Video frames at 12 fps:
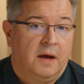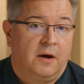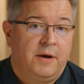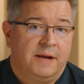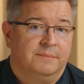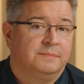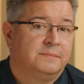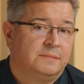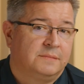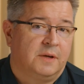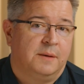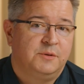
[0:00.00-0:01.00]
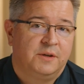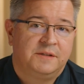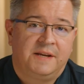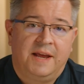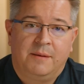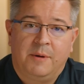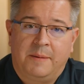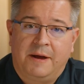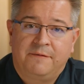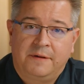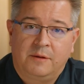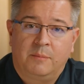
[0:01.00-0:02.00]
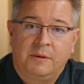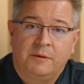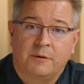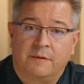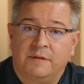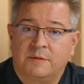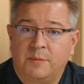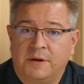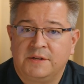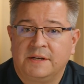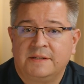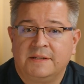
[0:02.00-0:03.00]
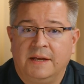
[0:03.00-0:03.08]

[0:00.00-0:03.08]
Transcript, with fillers: All right, I'm joined today by my fellow builder of this project